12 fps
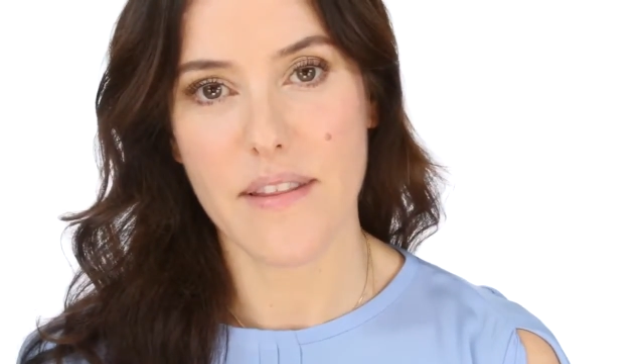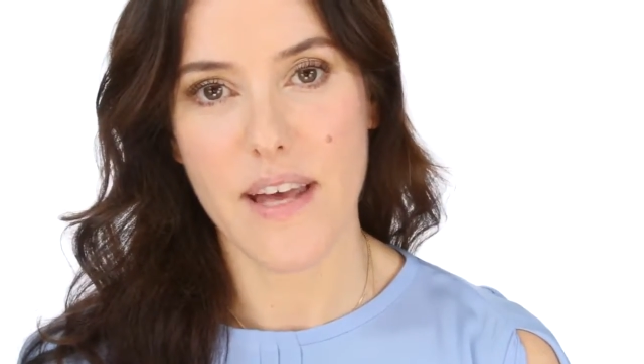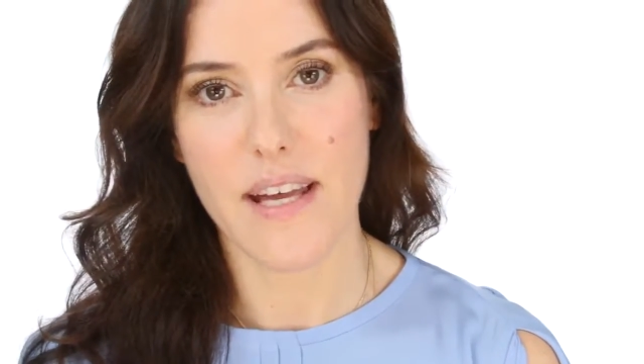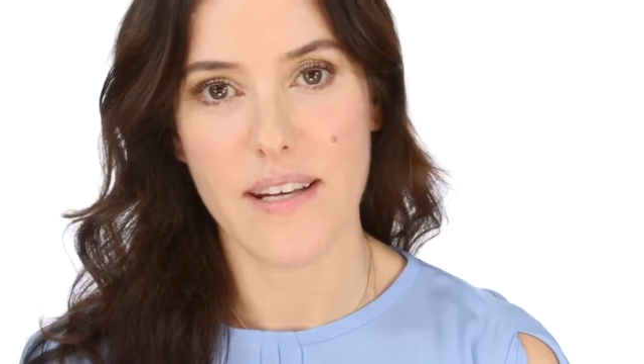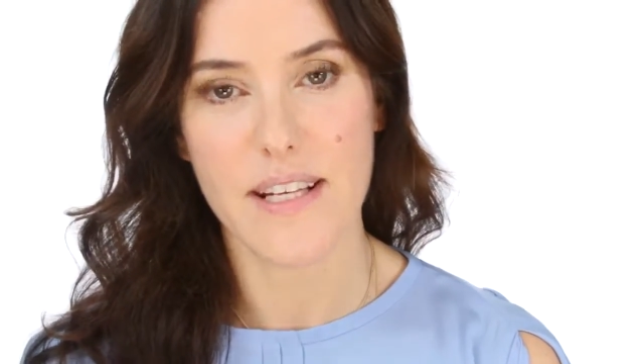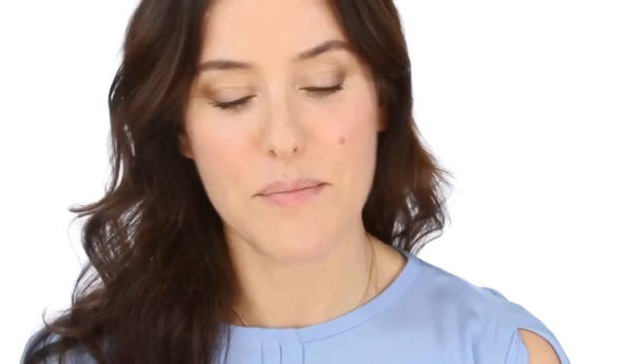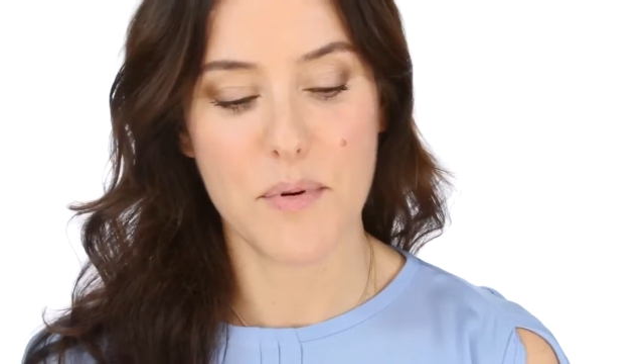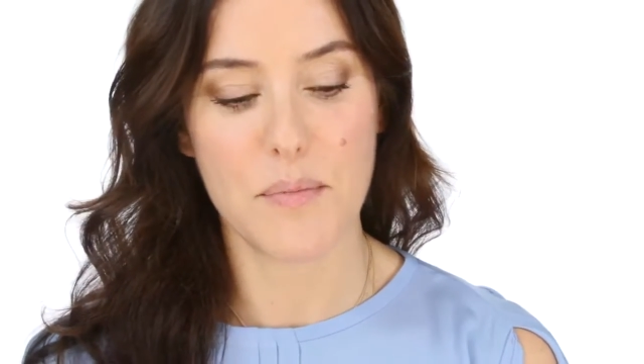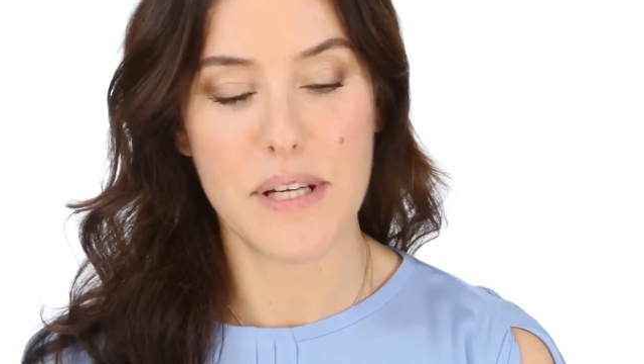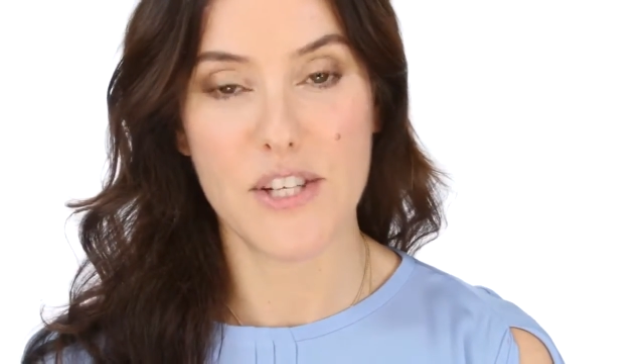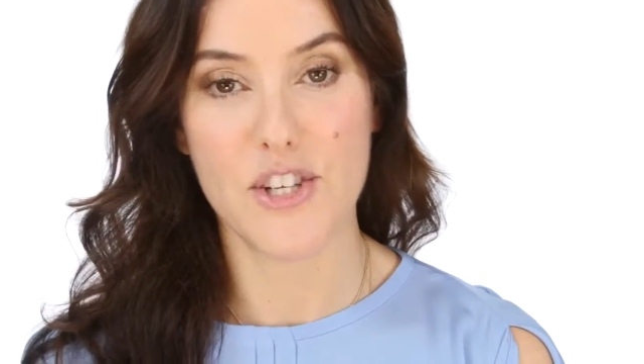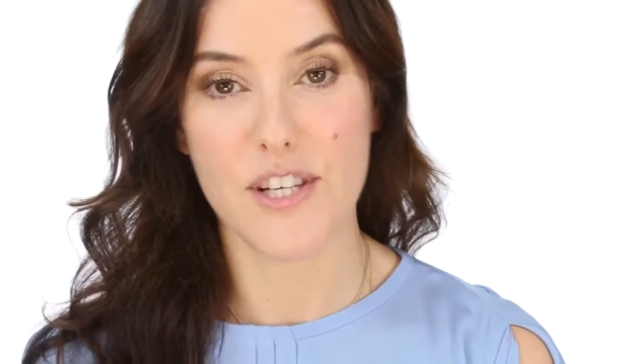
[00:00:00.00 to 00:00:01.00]
then it's
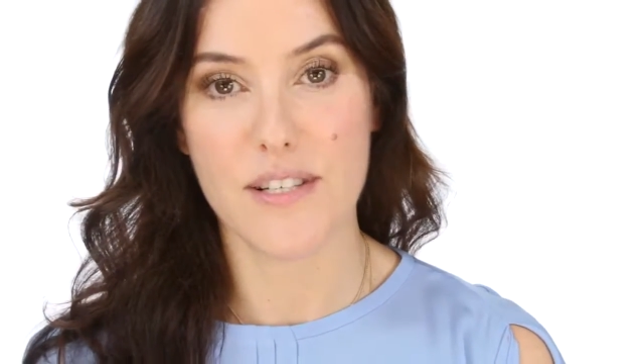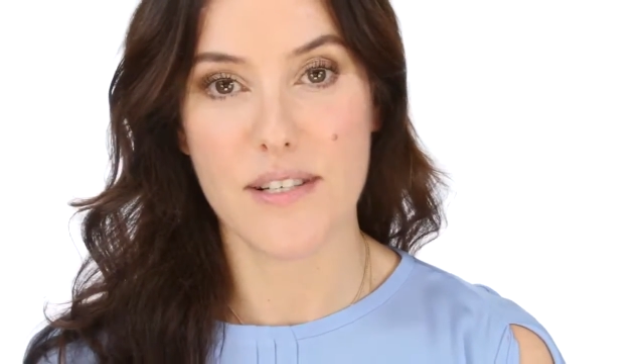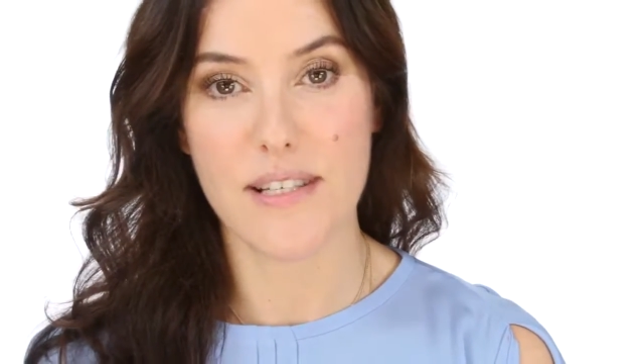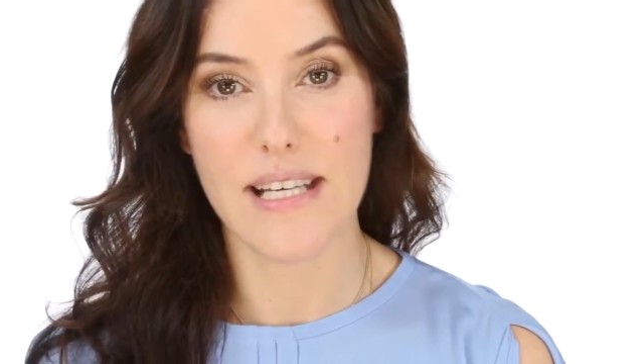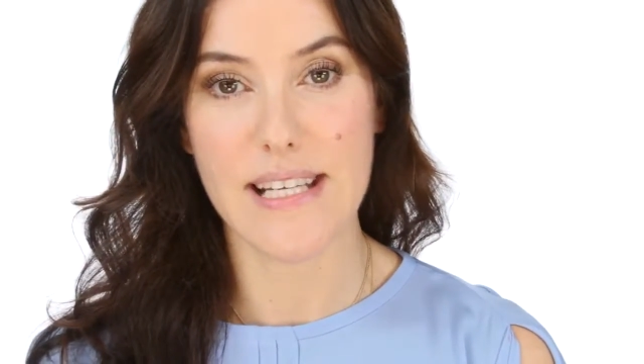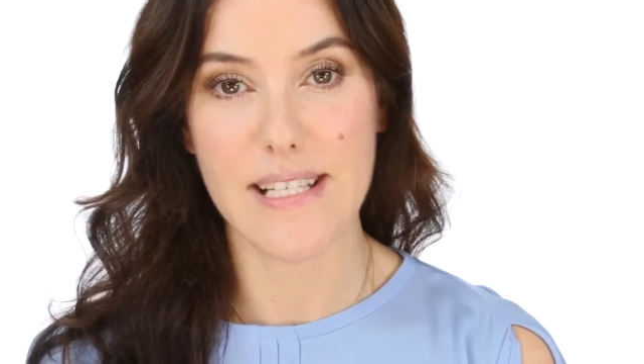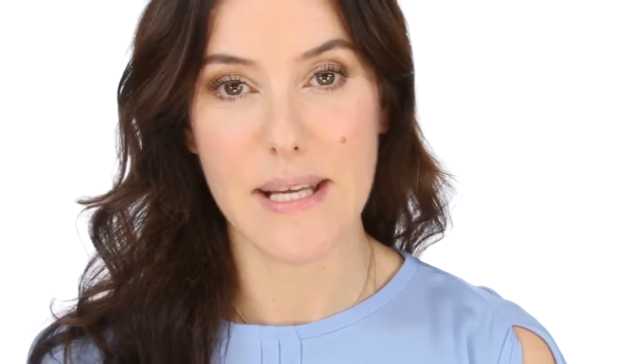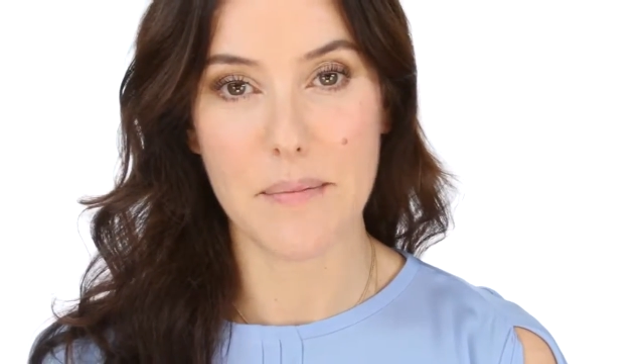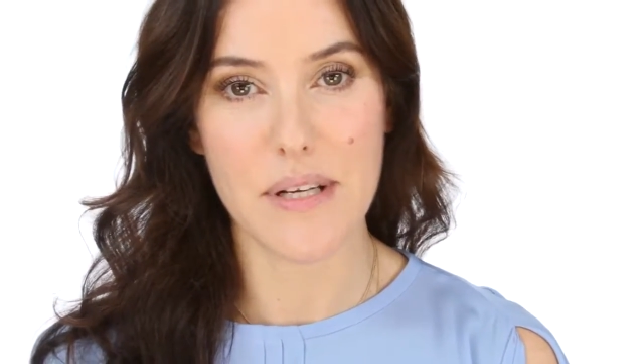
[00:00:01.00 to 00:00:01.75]
probably just as easy,